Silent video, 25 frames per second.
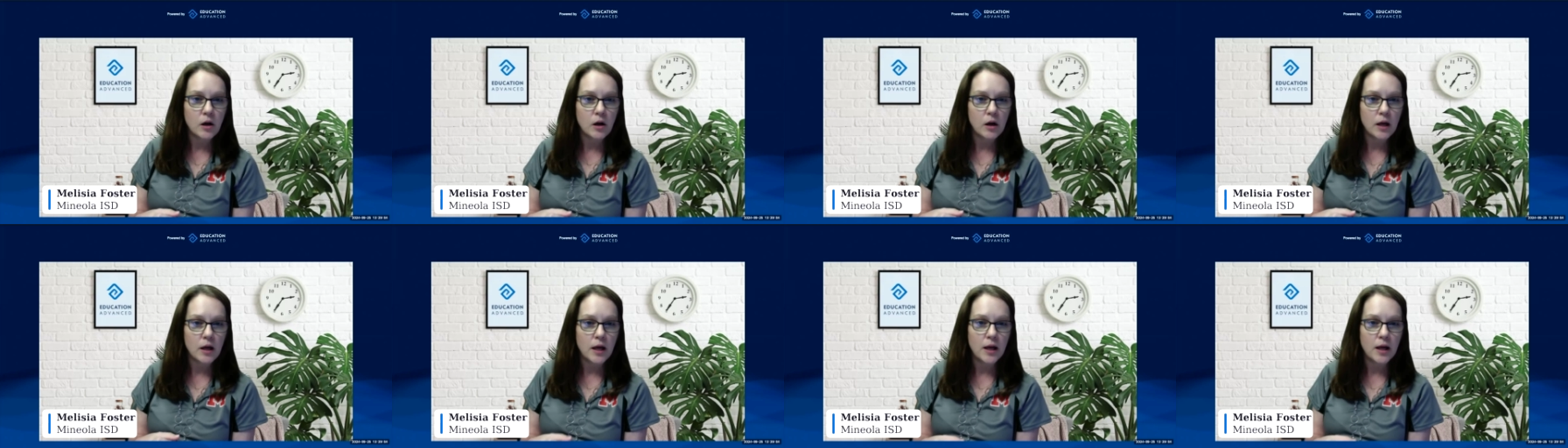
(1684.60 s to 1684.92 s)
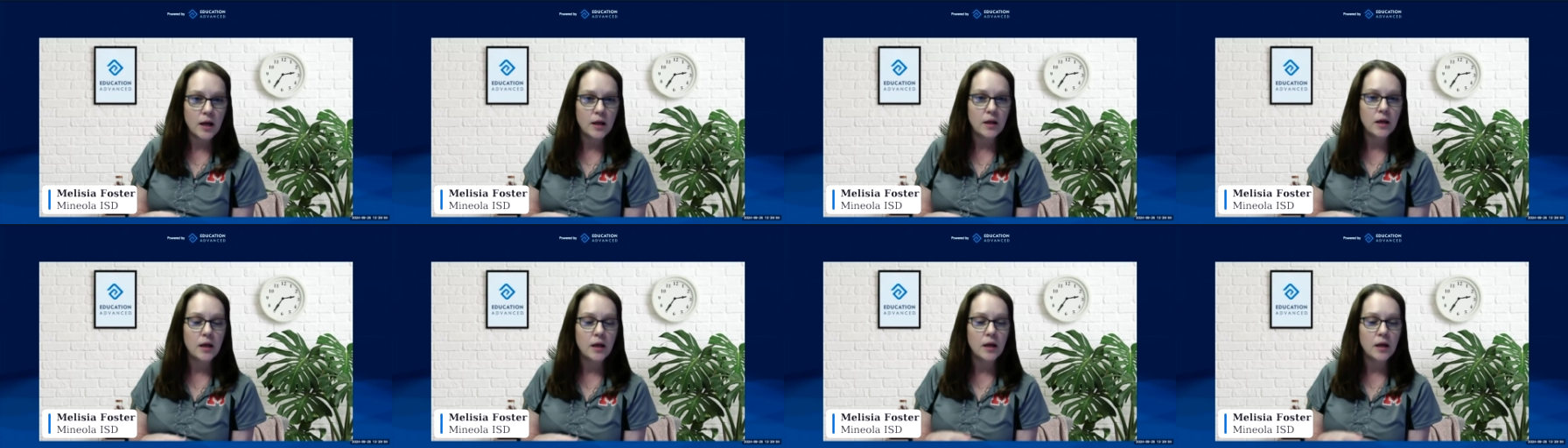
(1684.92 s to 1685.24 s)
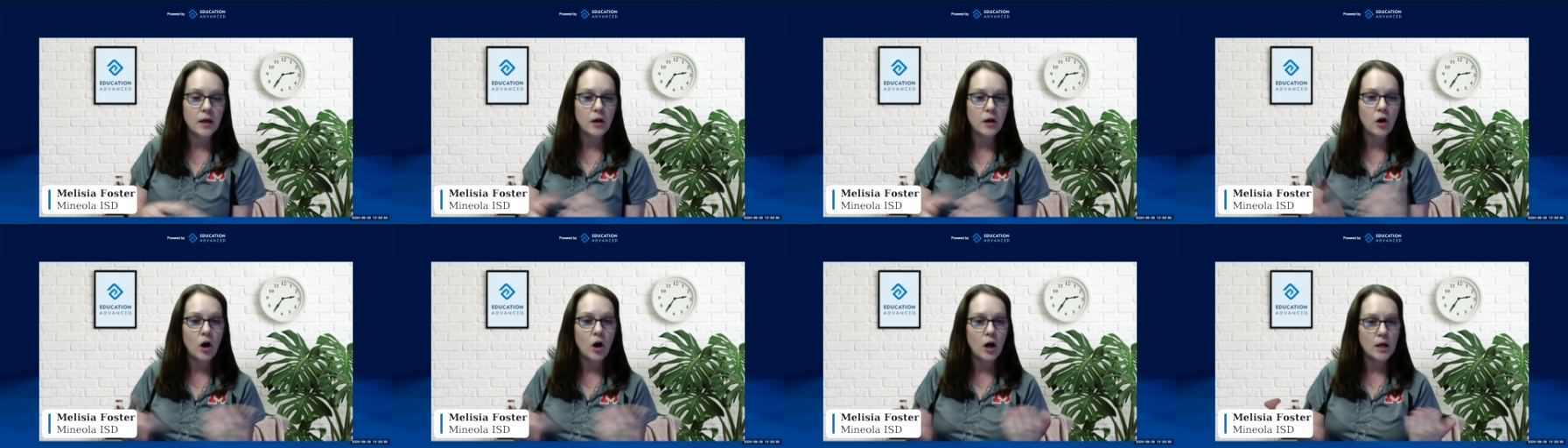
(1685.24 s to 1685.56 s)
it, it
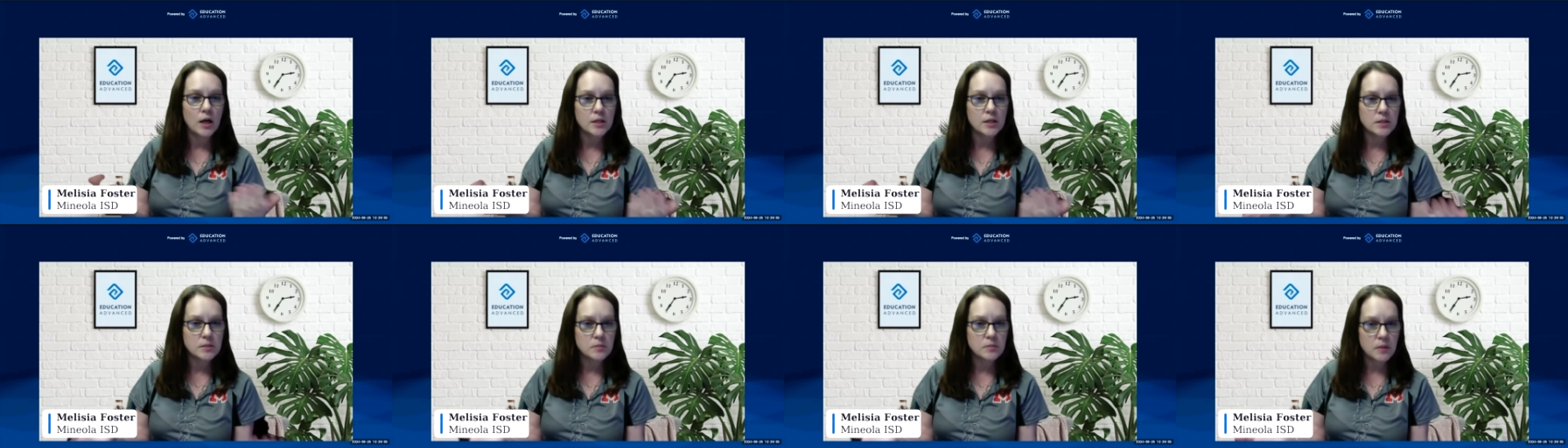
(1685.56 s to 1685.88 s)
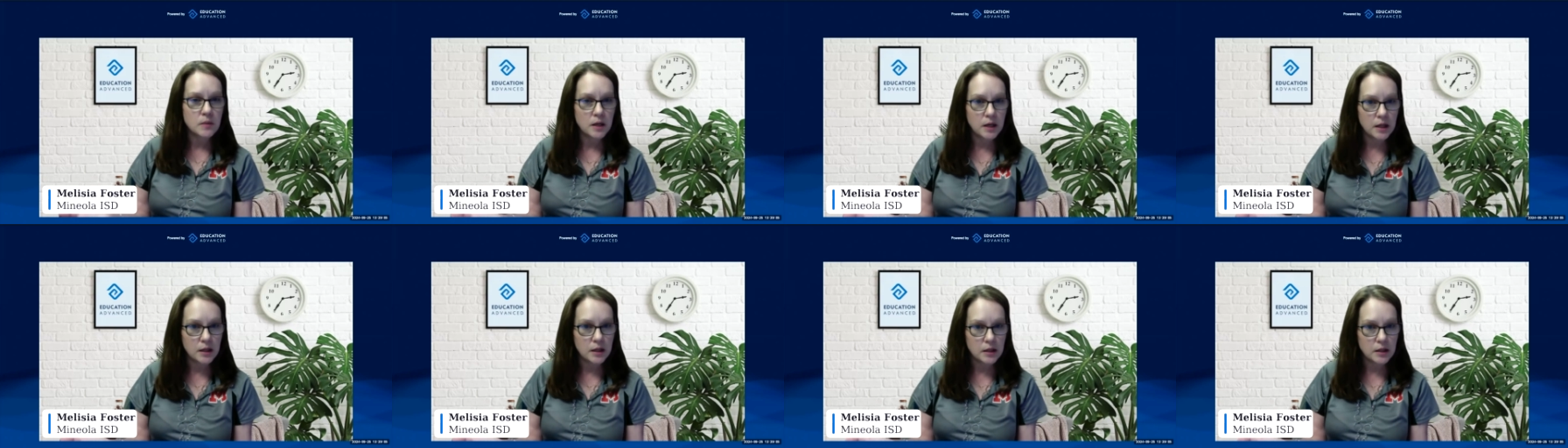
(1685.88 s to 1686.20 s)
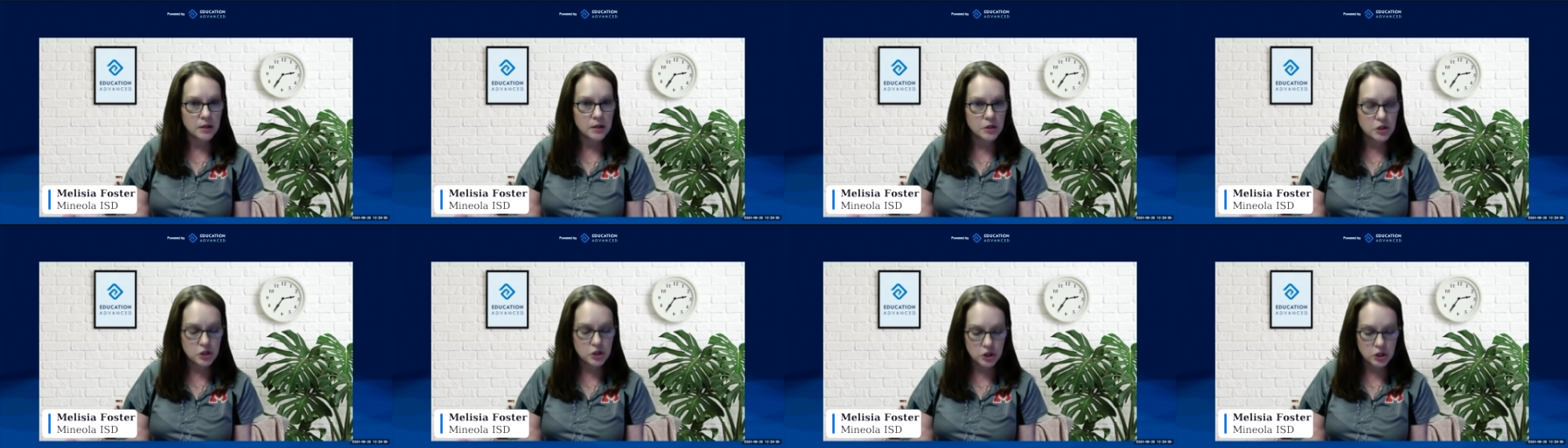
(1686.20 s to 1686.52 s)
costs money
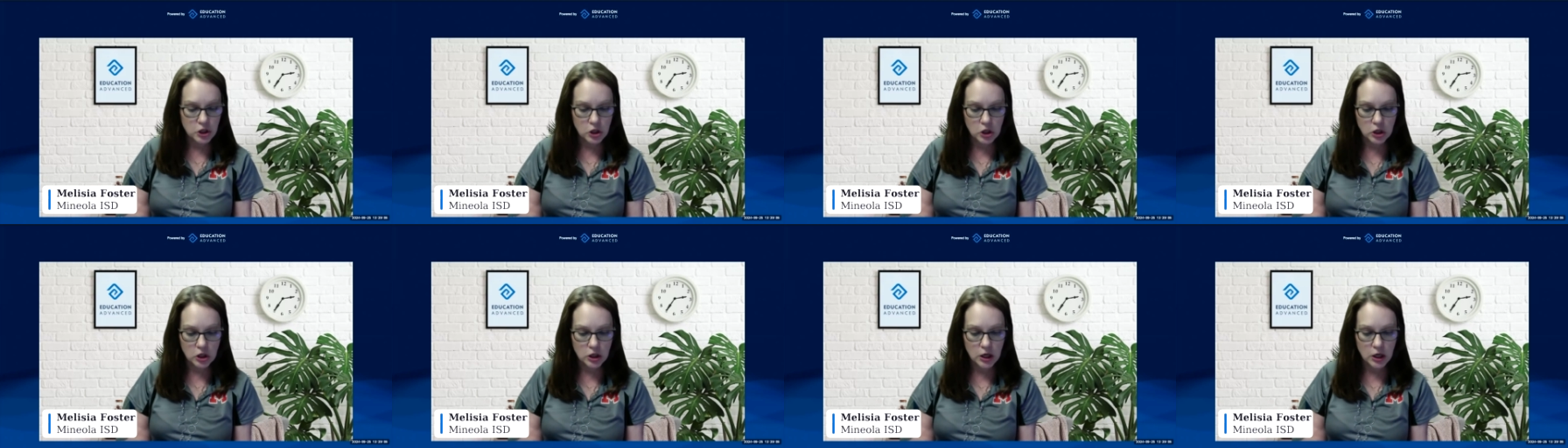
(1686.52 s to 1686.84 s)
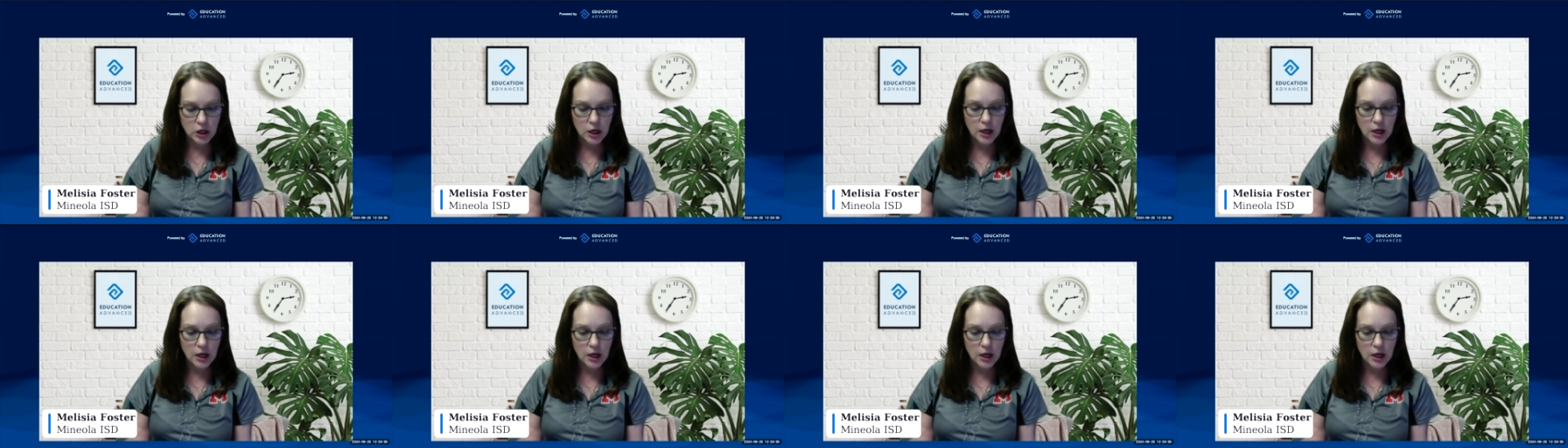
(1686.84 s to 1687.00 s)
this year